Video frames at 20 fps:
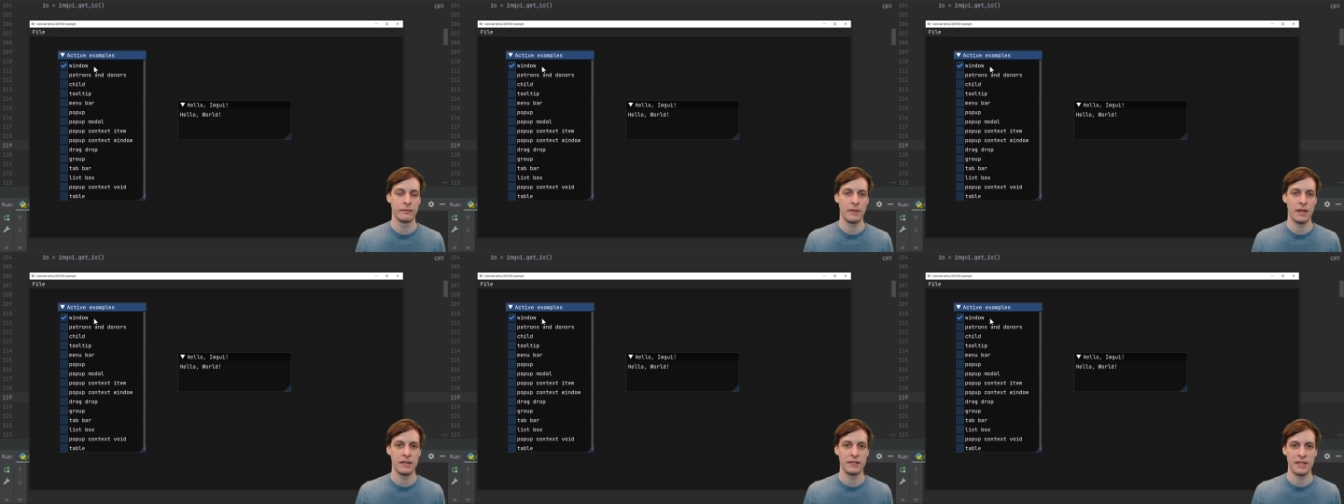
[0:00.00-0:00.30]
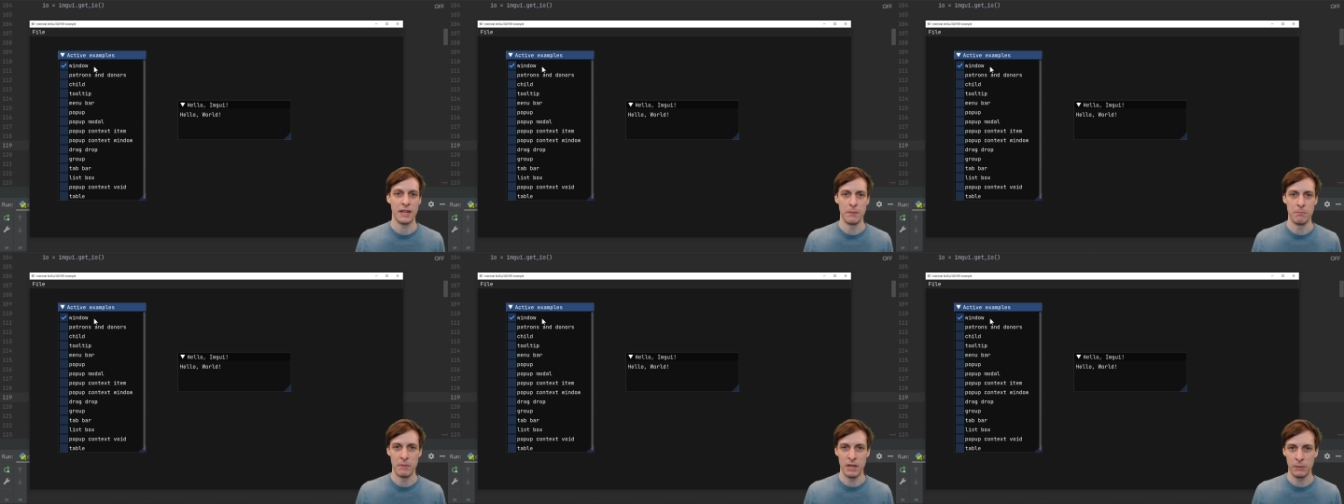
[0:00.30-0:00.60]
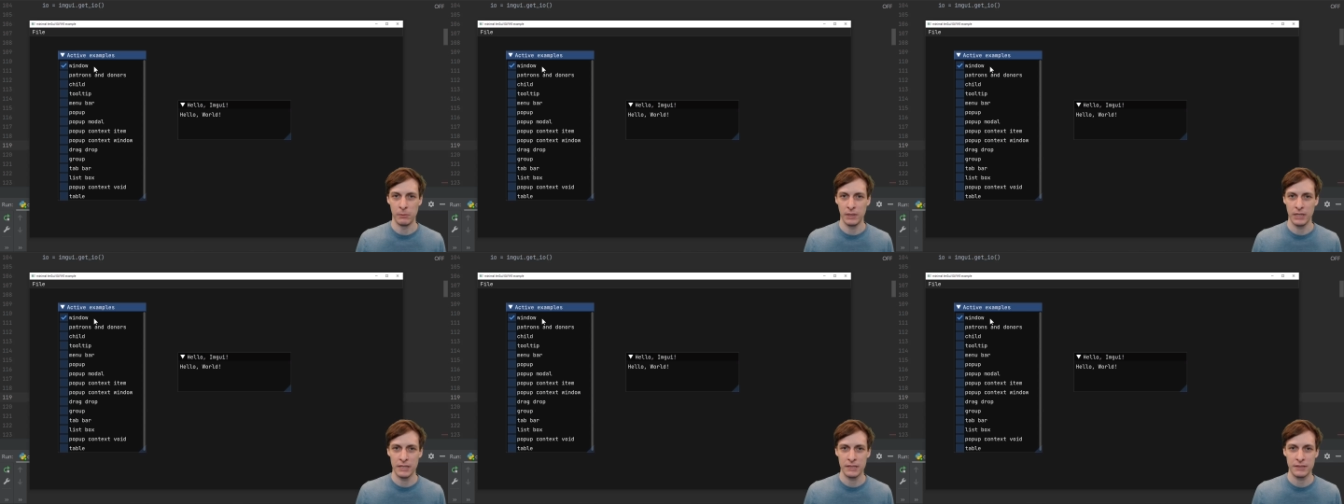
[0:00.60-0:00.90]
It's a
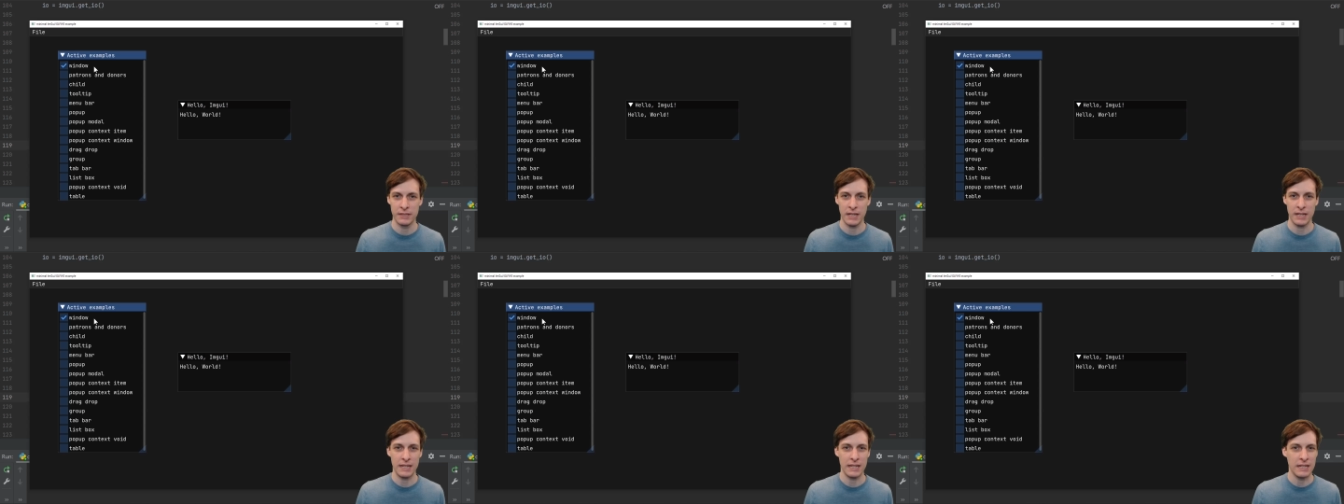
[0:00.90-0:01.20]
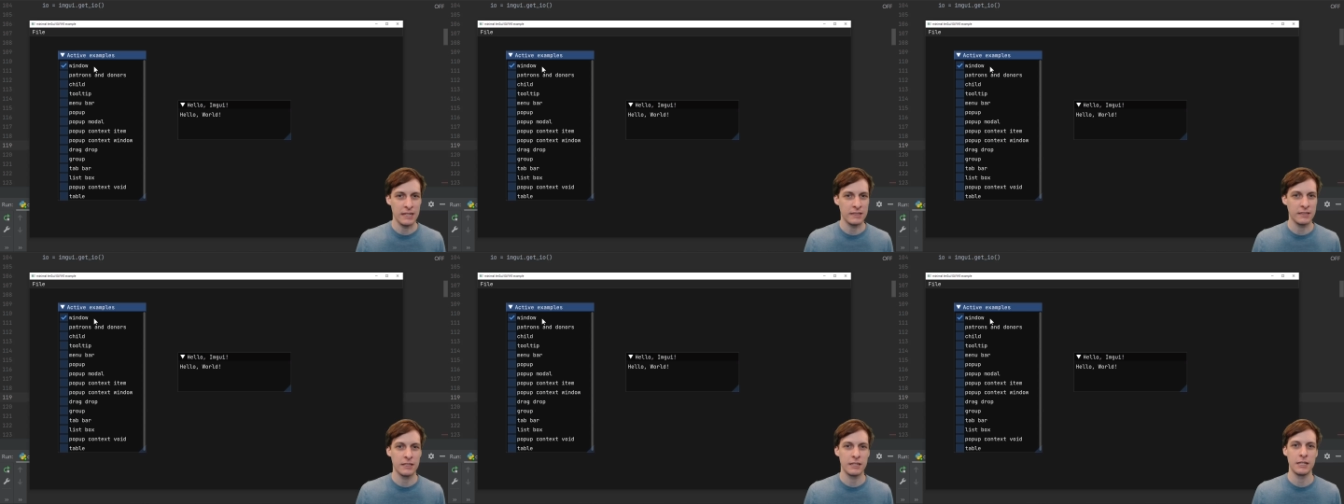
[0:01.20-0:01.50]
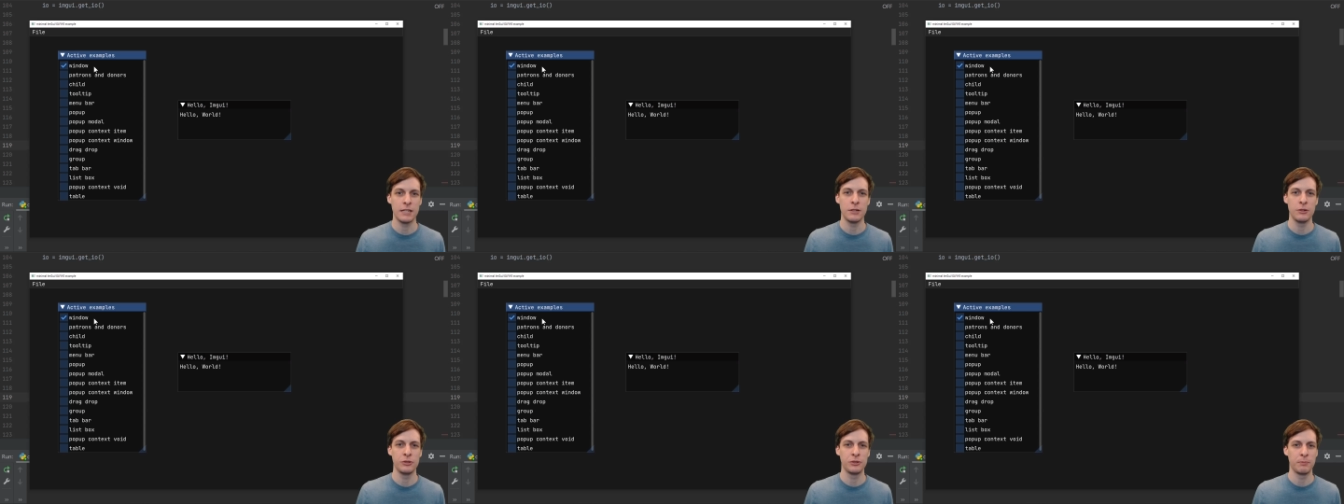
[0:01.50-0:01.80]
minimalistic, easy to
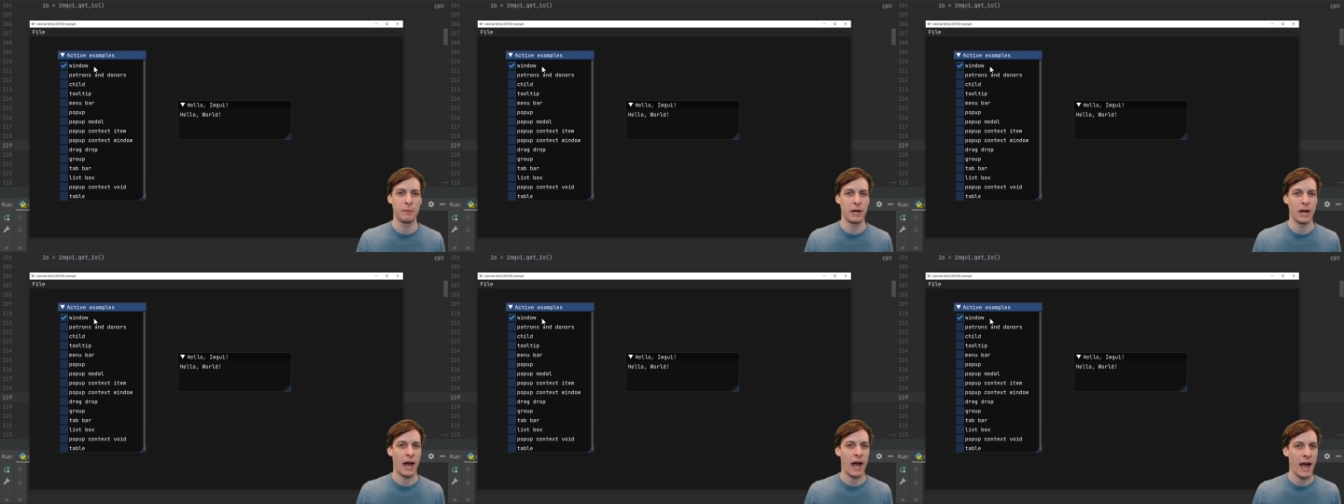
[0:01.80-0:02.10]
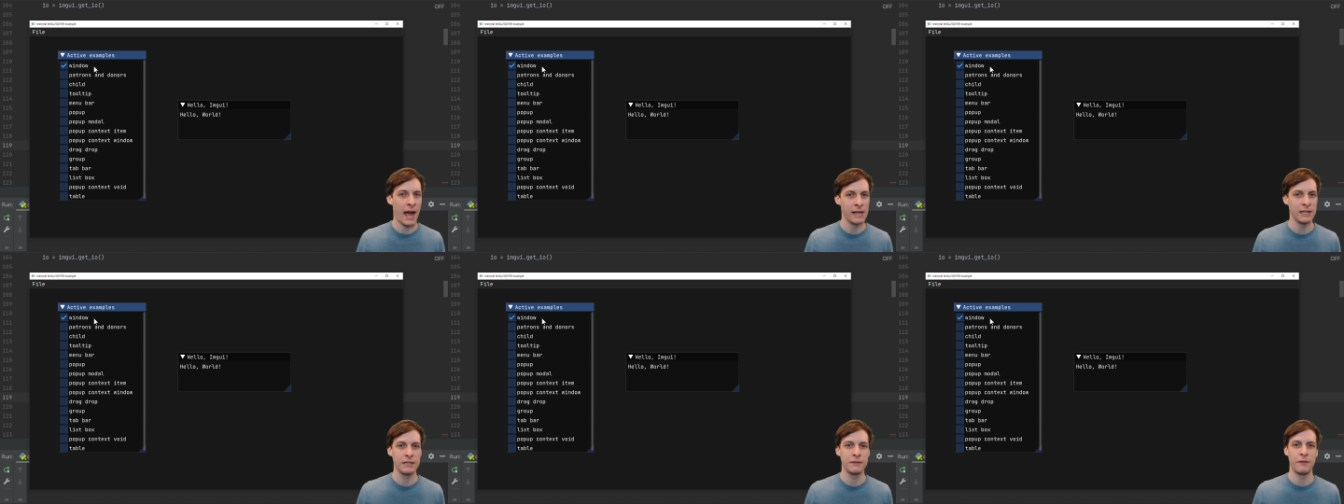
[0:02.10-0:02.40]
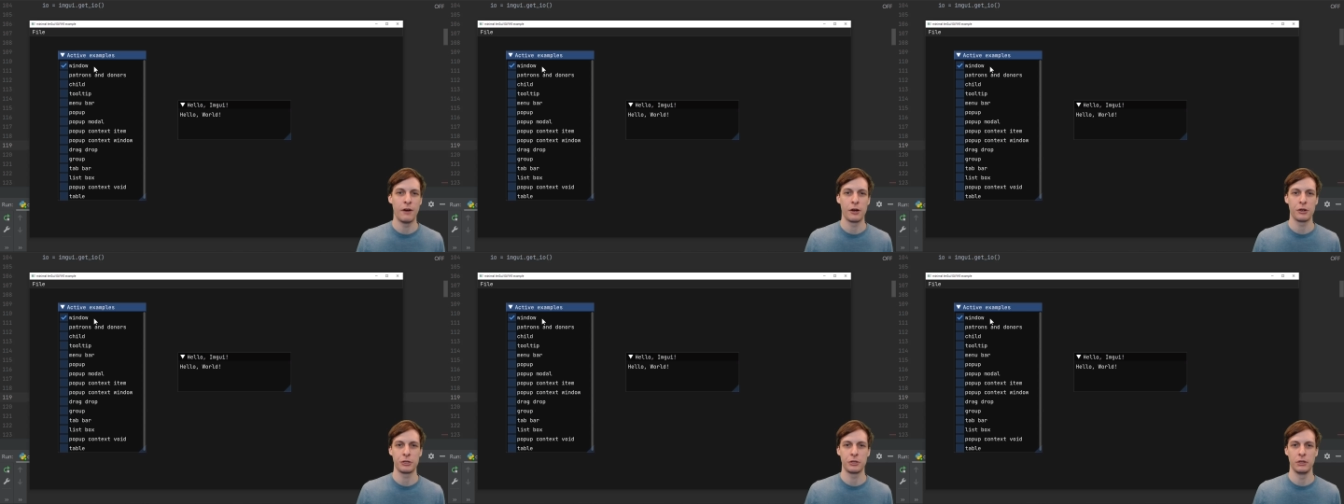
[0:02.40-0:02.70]
use, but highly
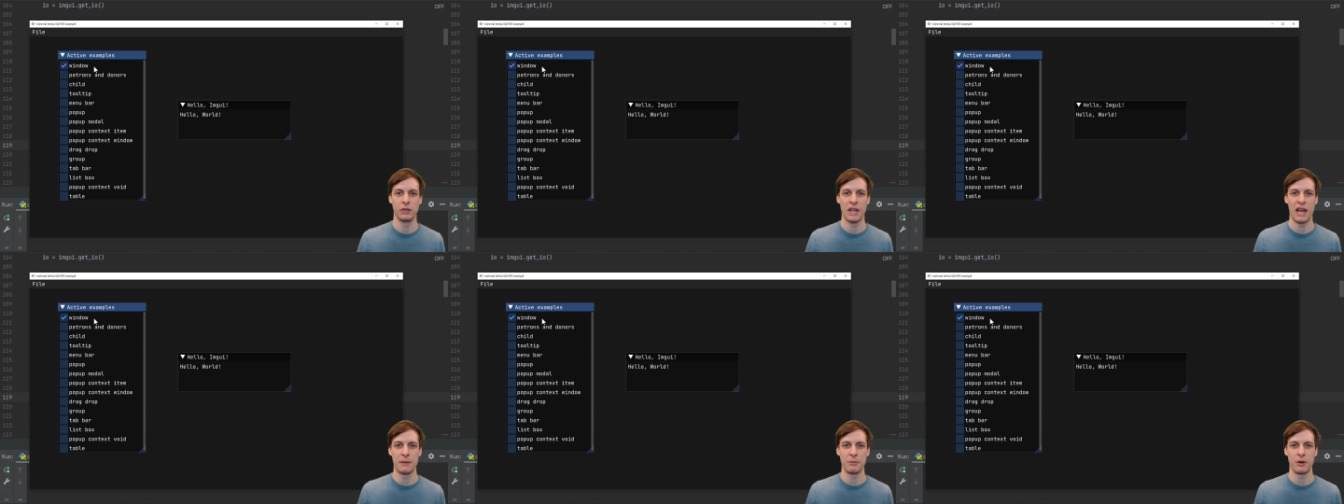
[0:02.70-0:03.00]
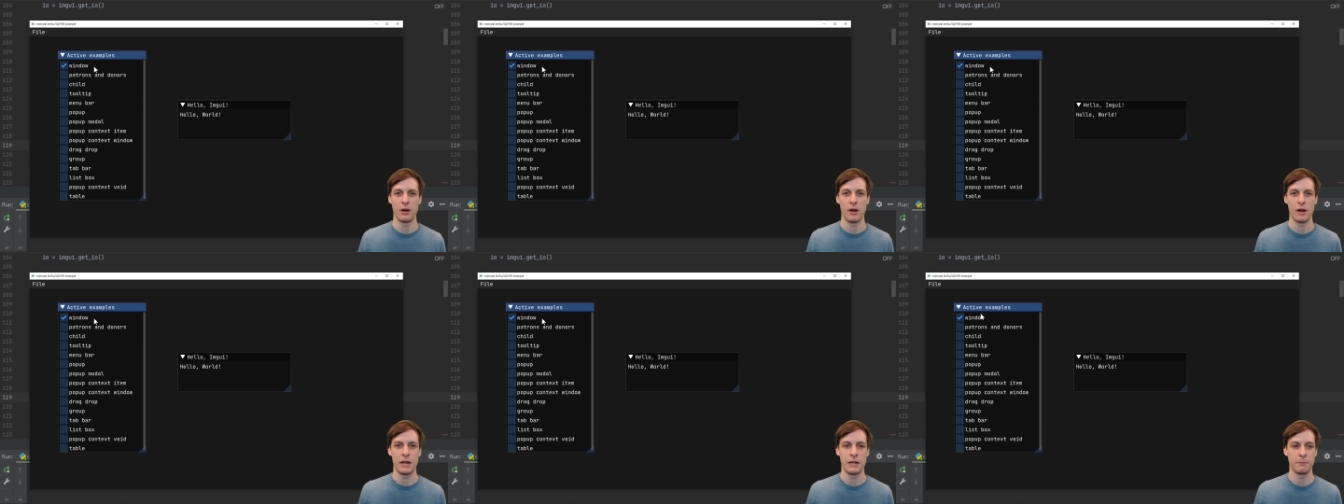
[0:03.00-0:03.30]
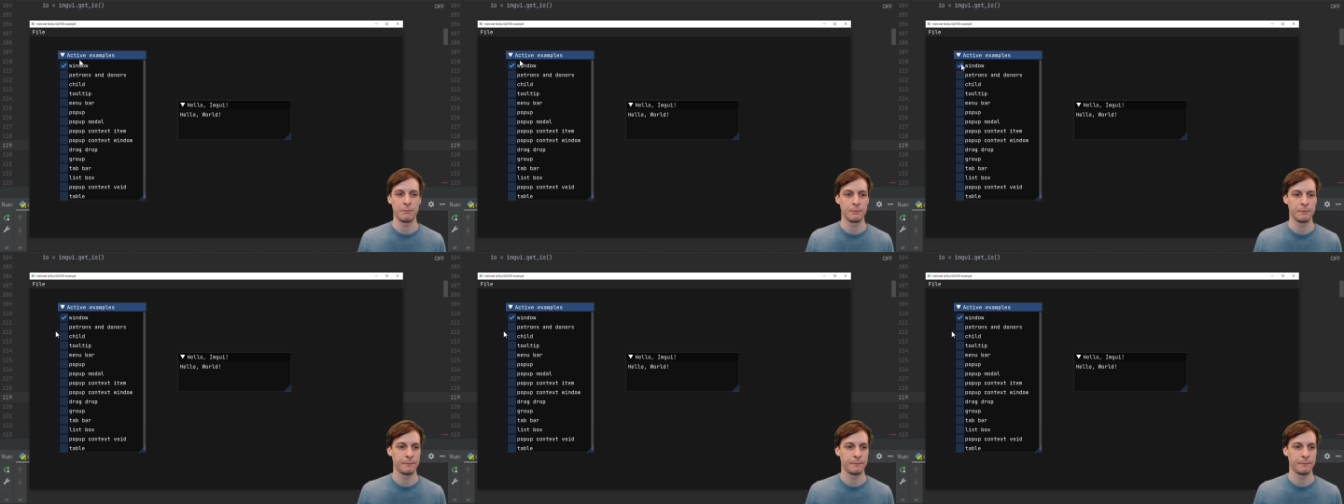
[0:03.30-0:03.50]
functional library.